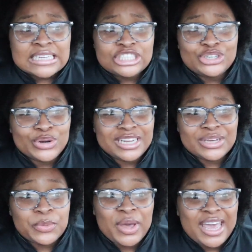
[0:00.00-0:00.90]
during
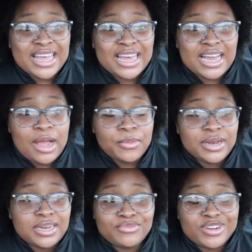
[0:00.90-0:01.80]
the week i
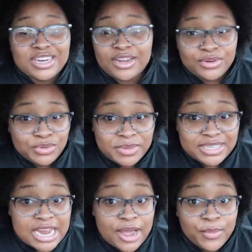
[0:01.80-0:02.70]
really really don't do
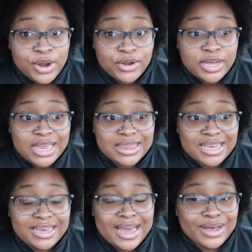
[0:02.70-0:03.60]
much i work and
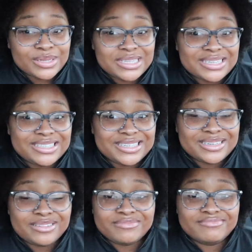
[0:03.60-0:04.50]
then i go to the
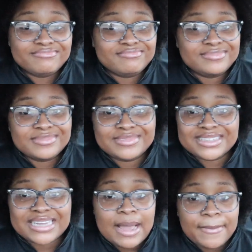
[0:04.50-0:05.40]
gym
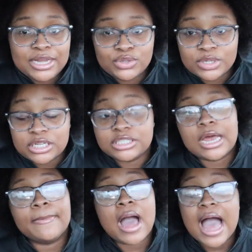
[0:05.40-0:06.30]
i may do a little
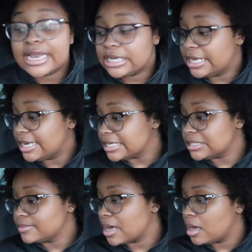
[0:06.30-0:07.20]
shopping i it is
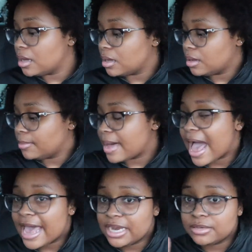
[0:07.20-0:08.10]
some um
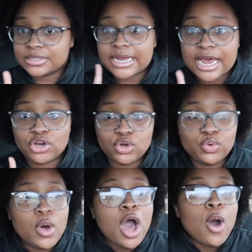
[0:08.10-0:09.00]
items that i
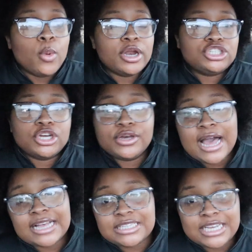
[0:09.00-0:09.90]
do want to show you
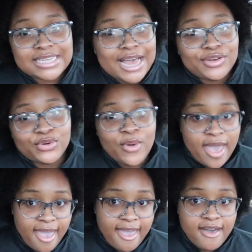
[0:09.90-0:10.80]
guys because i do
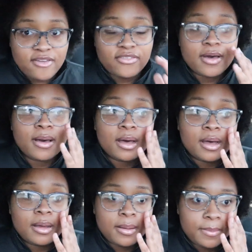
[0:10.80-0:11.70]
have
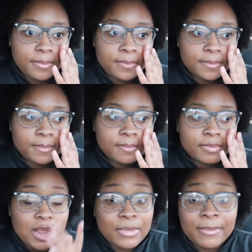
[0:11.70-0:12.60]
um
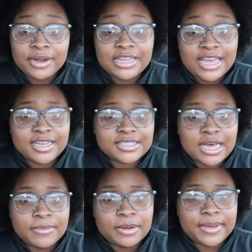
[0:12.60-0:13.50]
my birthday is
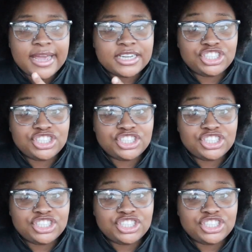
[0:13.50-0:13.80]
coming up in